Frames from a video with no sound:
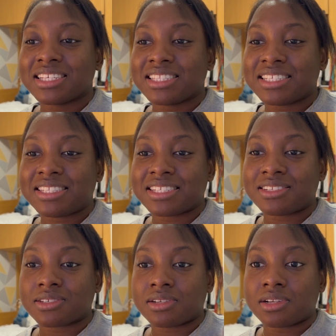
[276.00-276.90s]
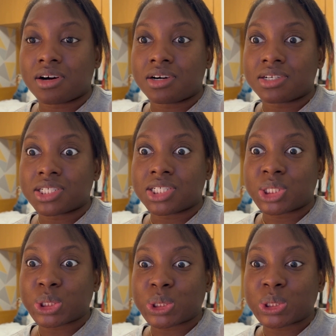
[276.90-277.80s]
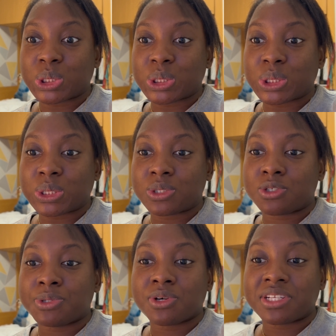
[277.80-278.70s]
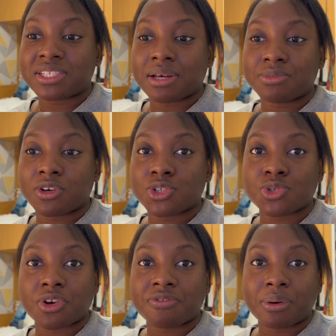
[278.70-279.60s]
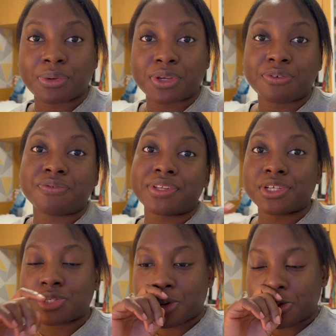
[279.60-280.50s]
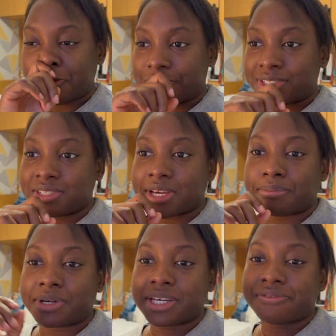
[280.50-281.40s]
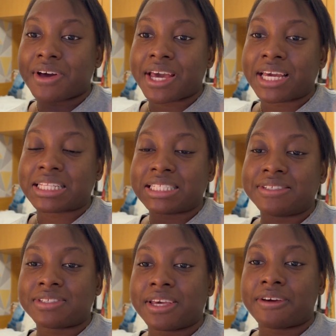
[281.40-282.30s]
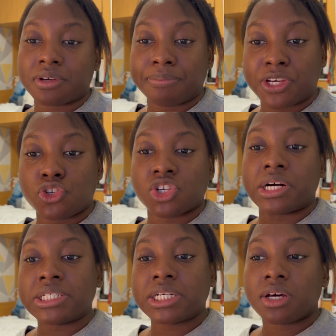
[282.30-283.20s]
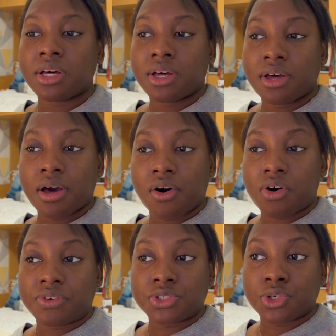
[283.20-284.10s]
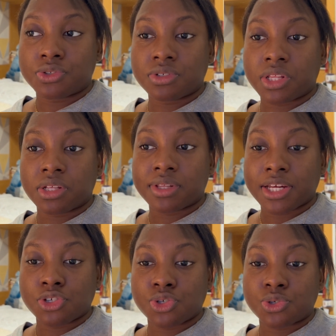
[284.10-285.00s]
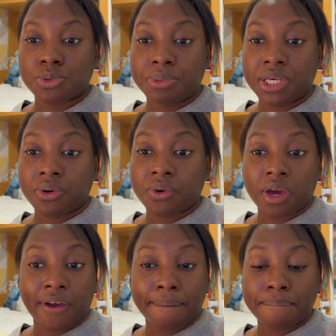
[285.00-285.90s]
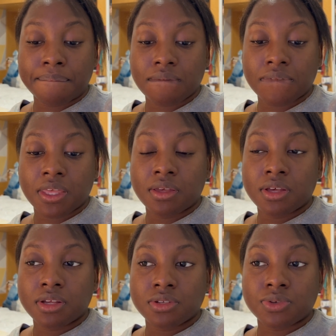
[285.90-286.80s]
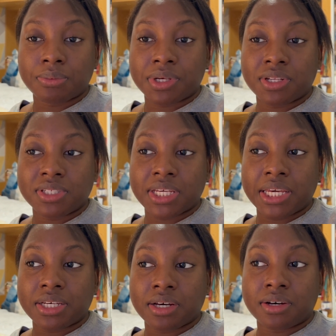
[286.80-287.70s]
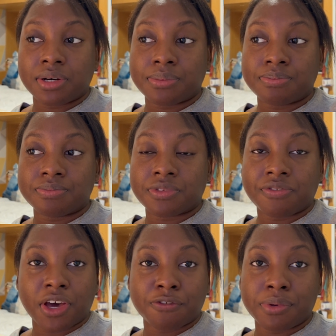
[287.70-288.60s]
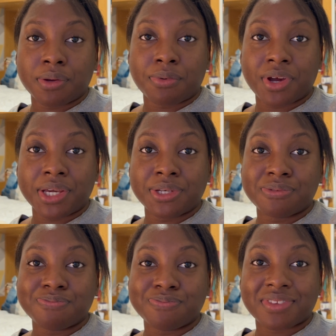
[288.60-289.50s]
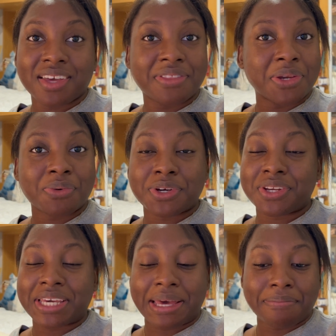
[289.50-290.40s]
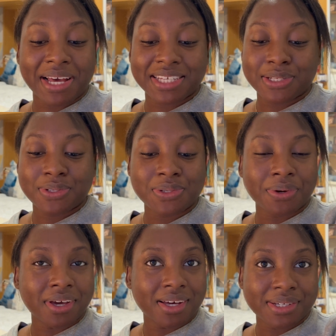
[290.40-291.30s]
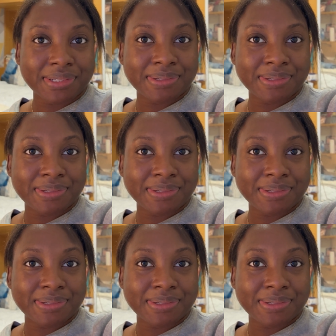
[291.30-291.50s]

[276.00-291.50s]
This is a lot. To be honest, I'm not sure if I'm gonna finish all of it today, but if I at least get a big chunk of it done, then that should be okay. So I'm gonna take a 5-minute break and then we're gonna get back into it, guys.